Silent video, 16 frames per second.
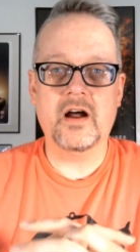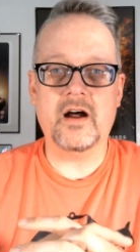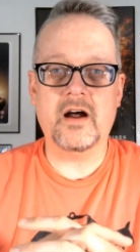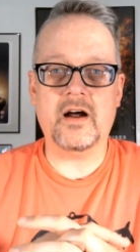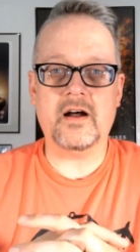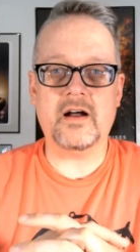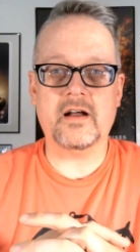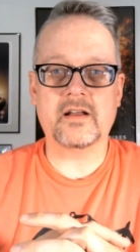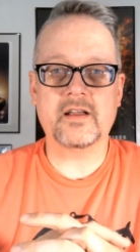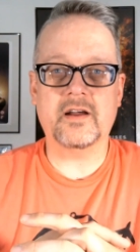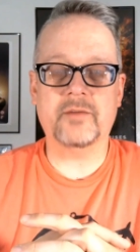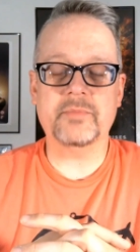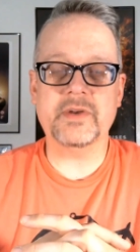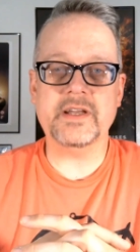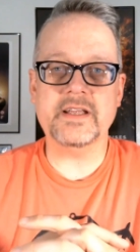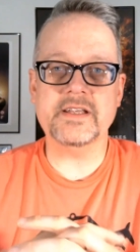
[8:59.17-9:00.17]
uh,
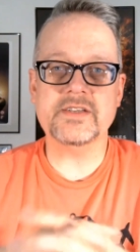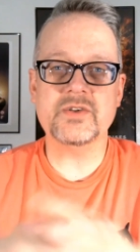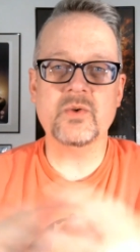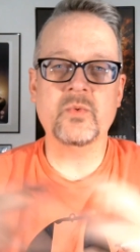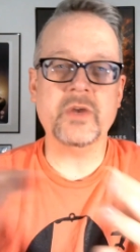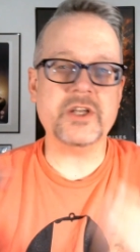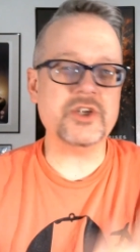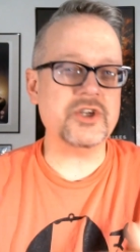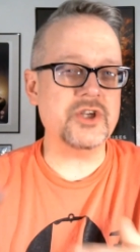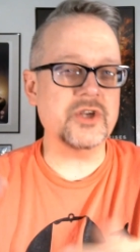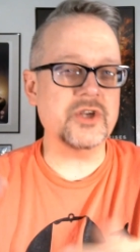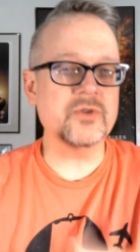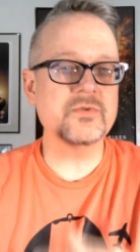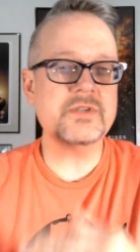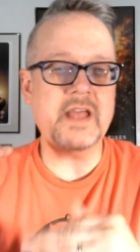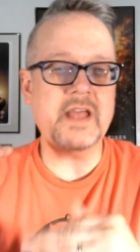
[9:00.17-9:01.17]
companies which
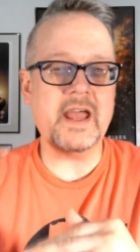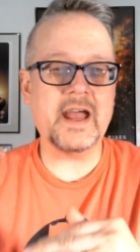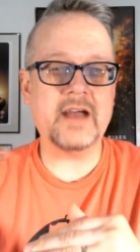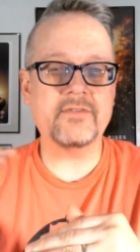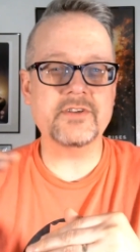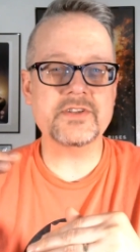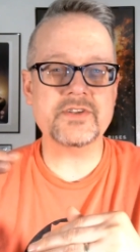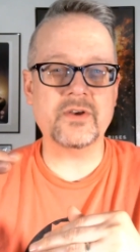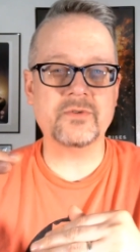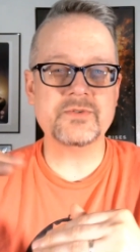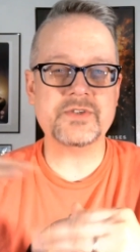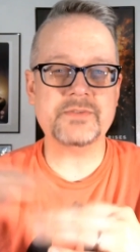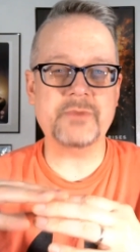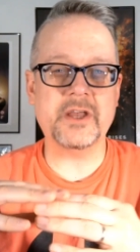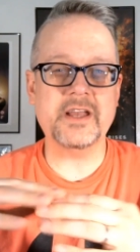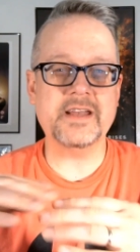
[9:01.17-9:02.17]
used to have its own
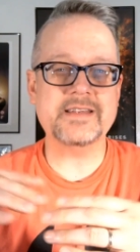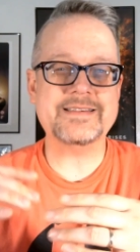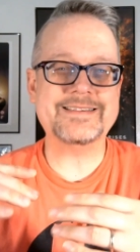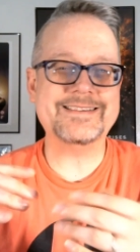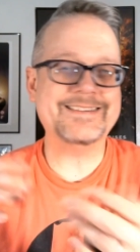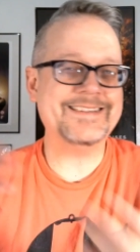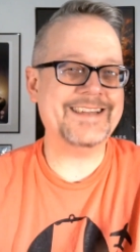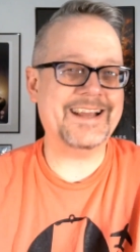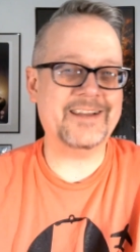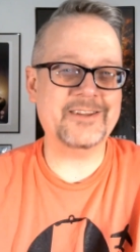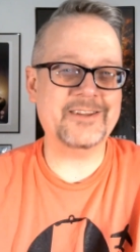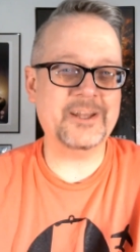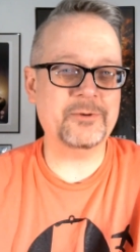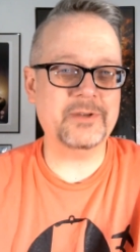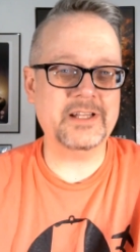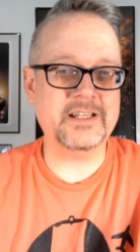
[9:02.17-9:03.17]
space, now
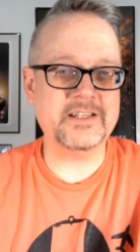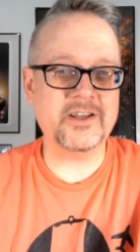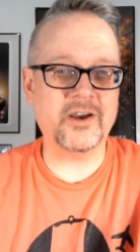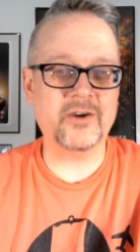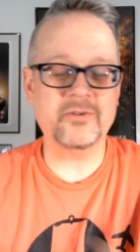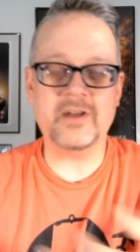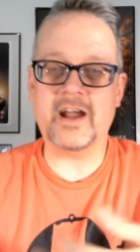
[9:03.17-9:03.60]
they really don't.